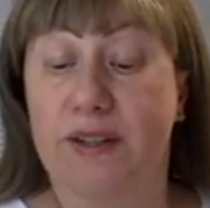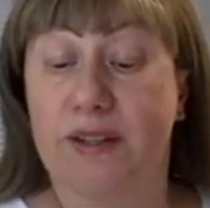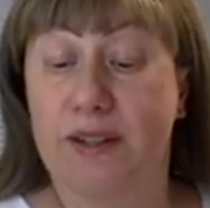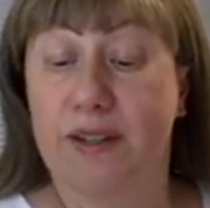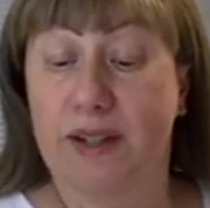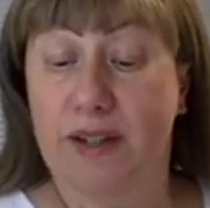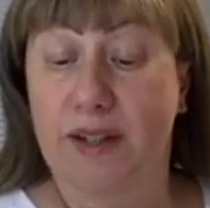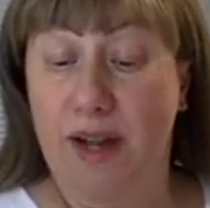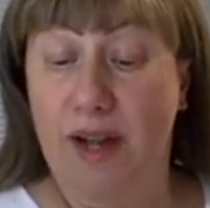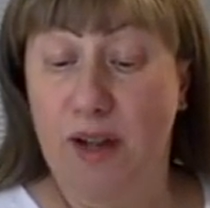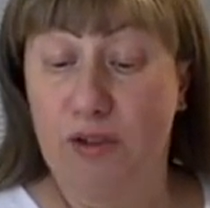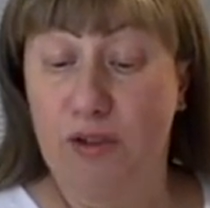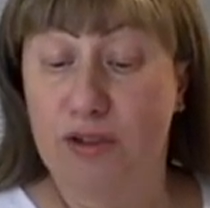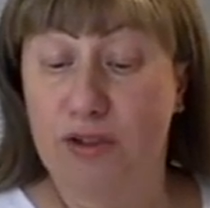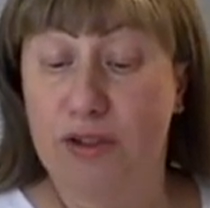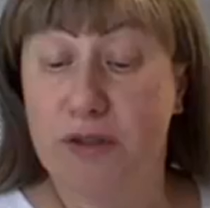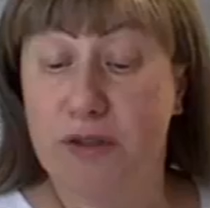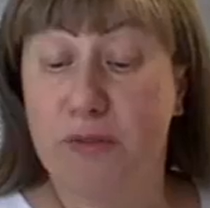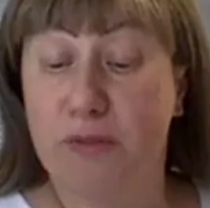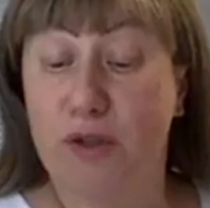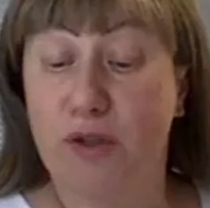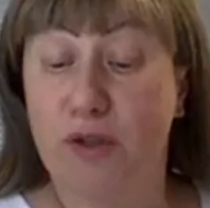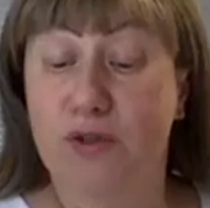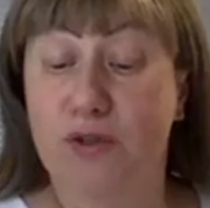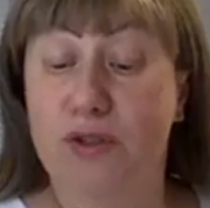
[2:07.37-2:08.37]
the
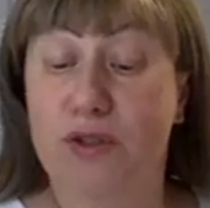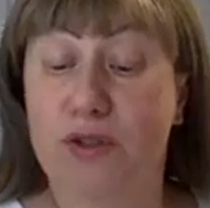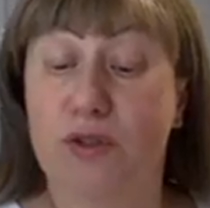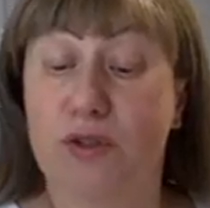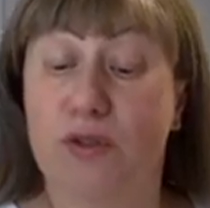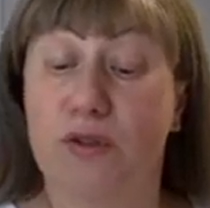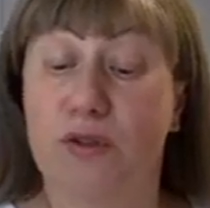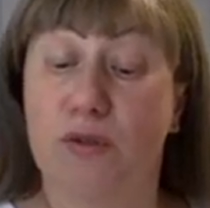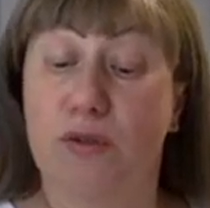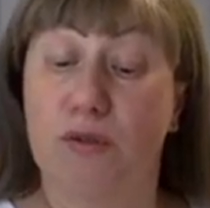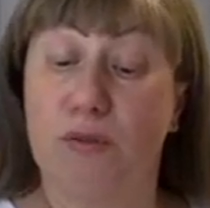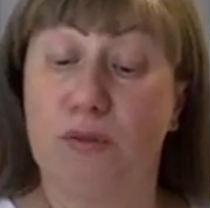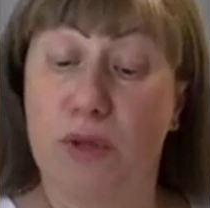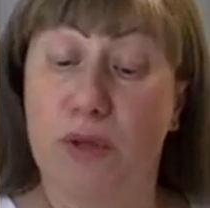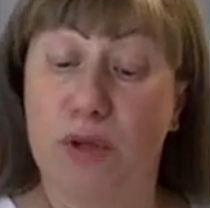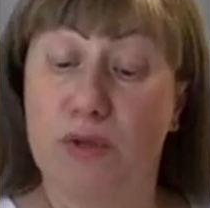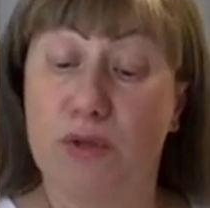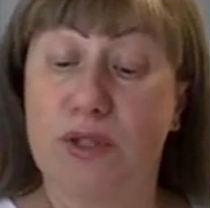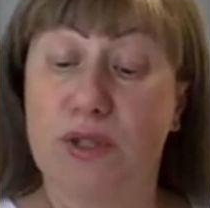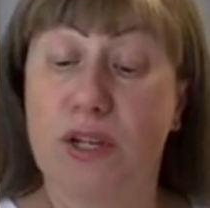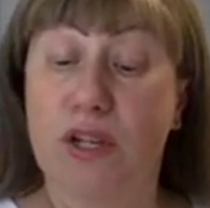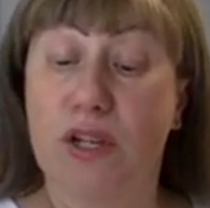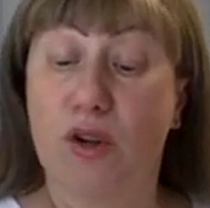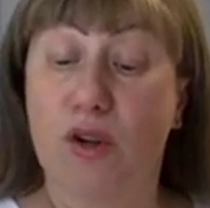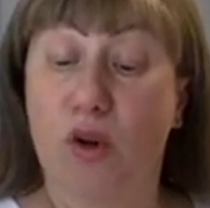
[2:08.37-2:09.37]
country music,
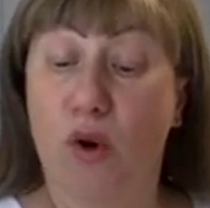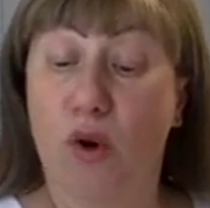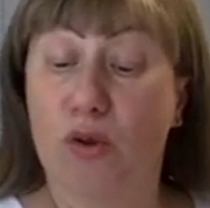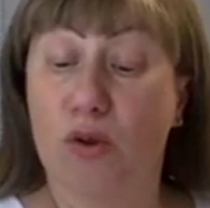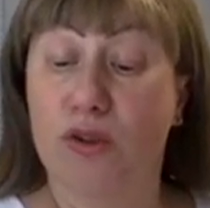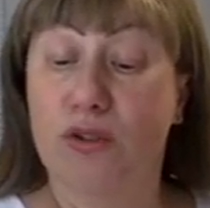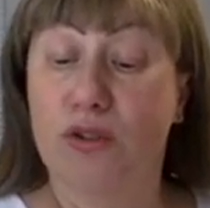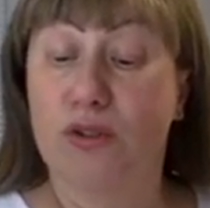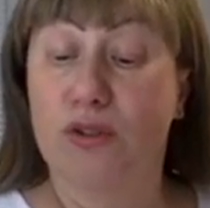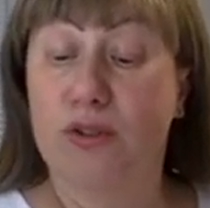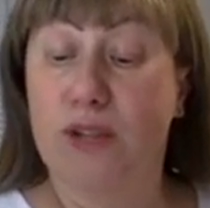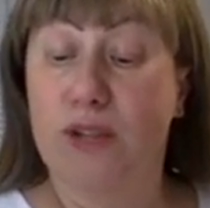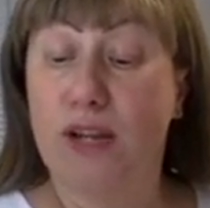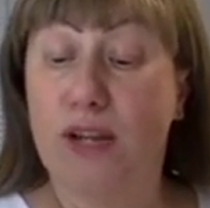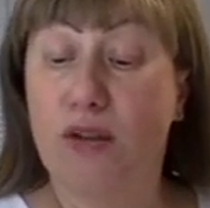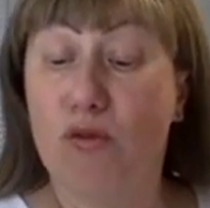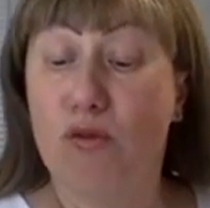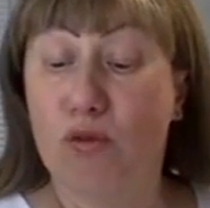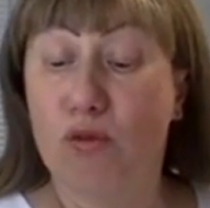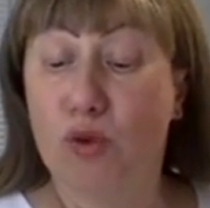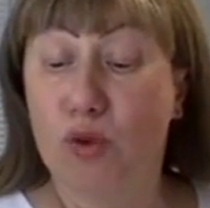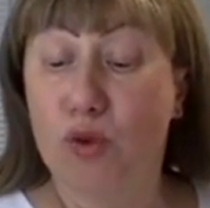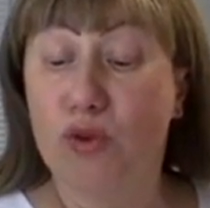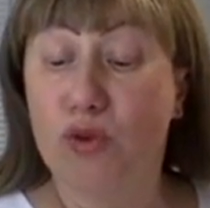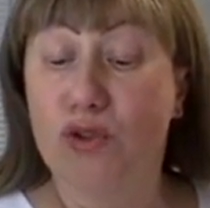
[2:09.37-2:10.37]
music called today
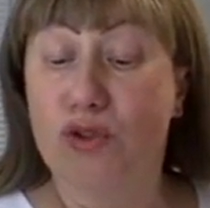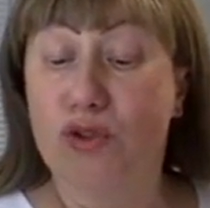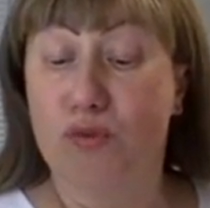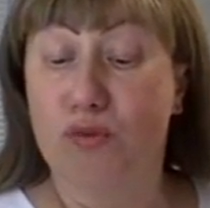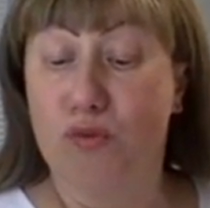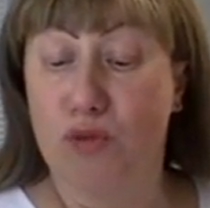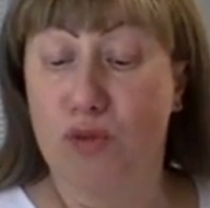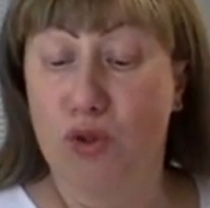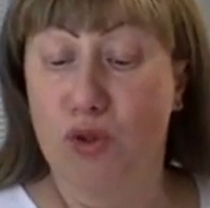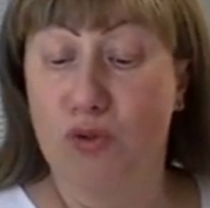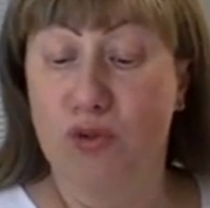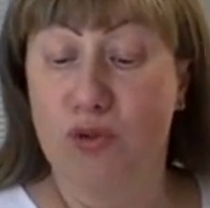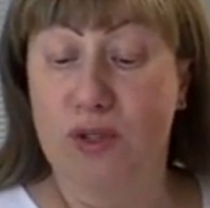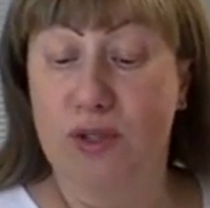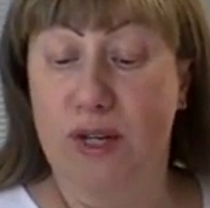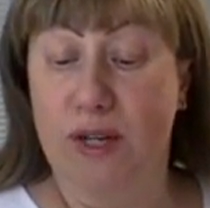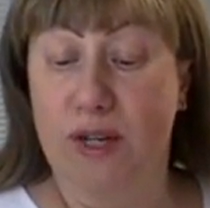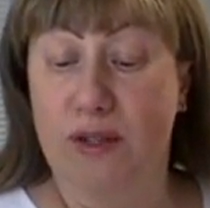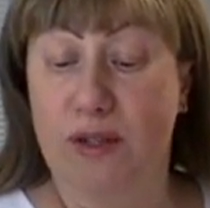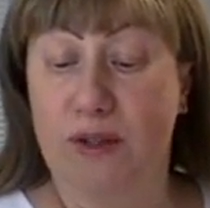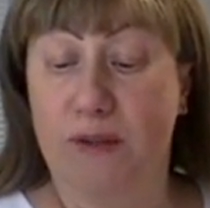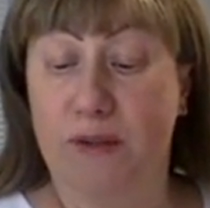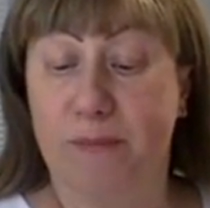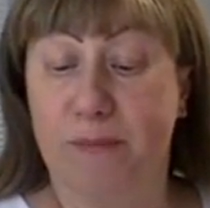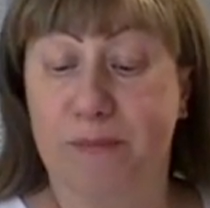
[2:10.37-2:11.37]
roots
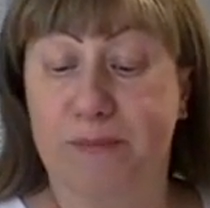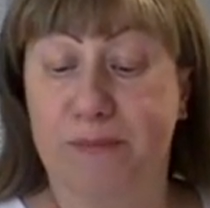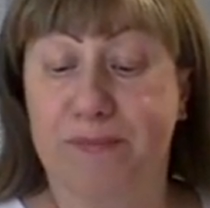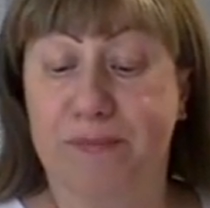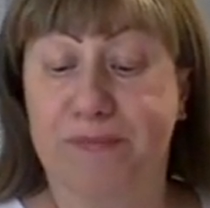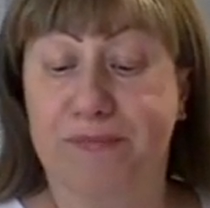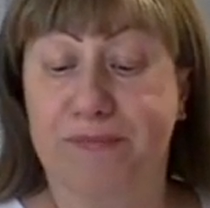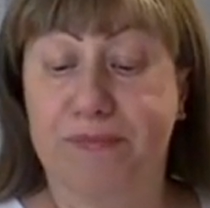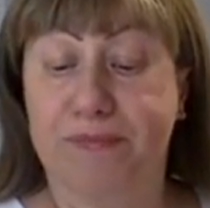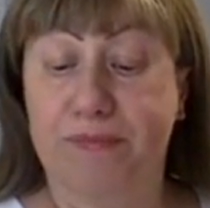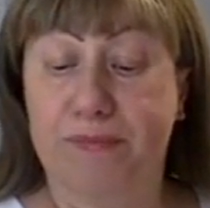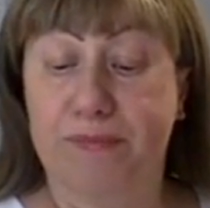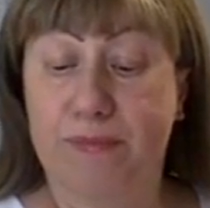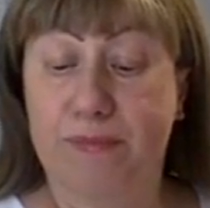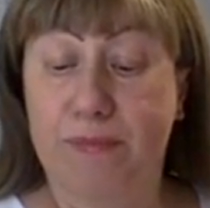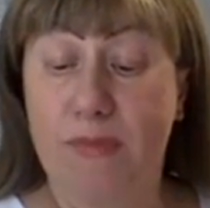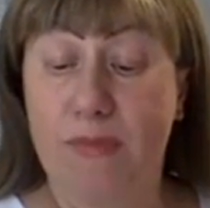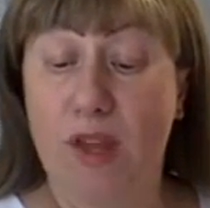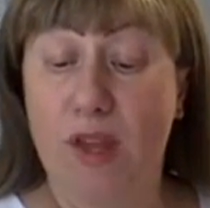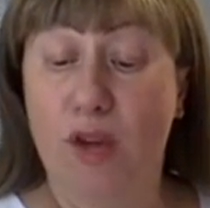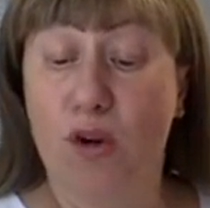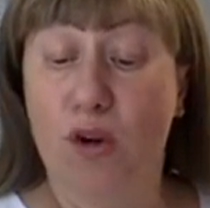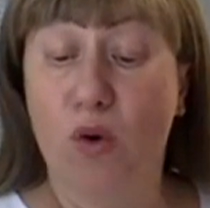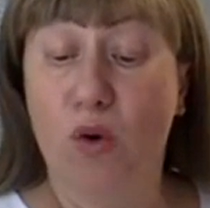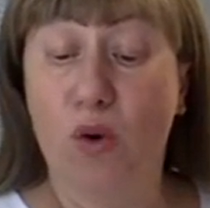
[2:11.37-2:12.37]
music.
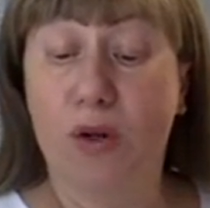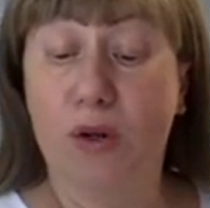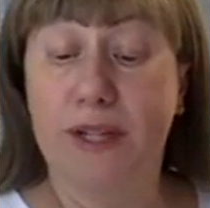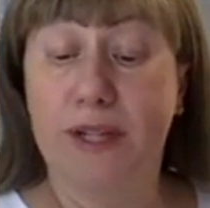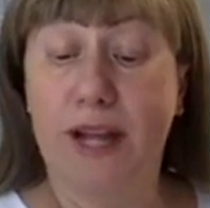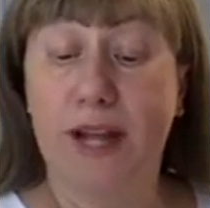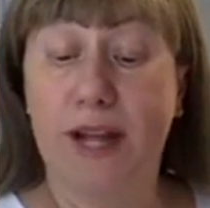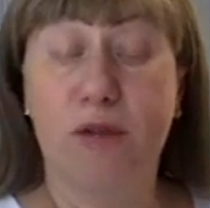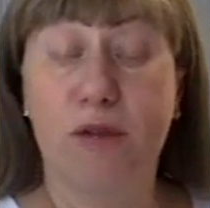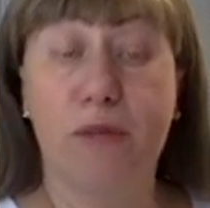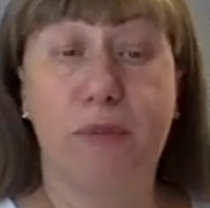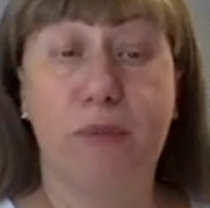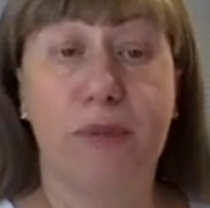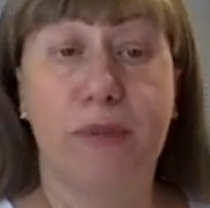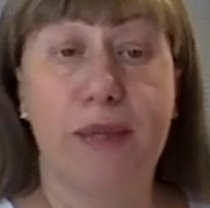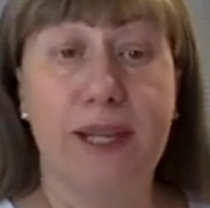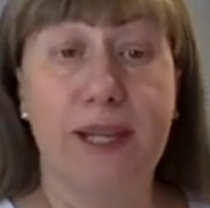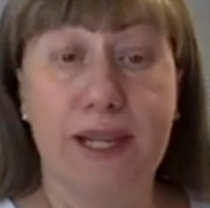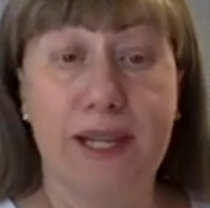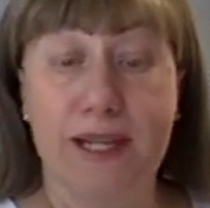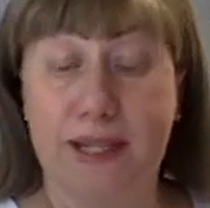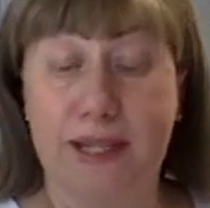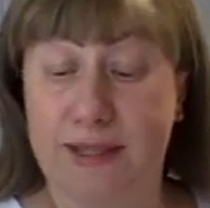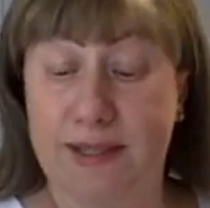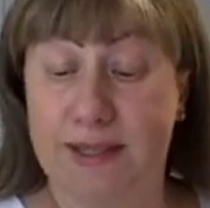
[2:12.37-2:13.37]
Cornelio
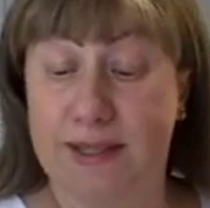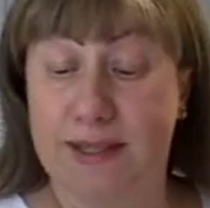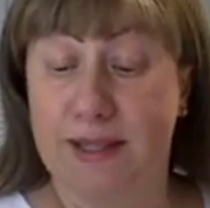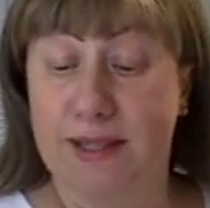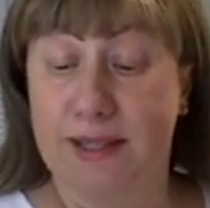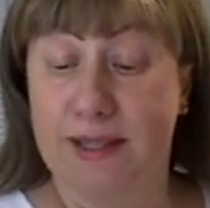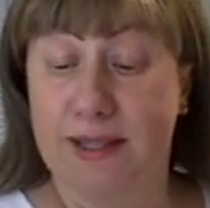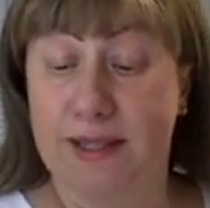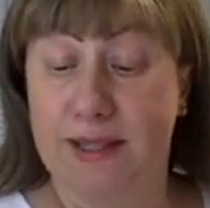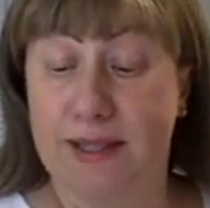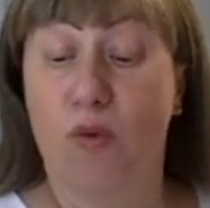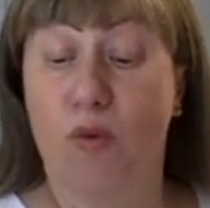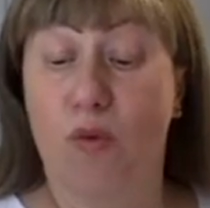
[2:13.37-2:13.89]
Pires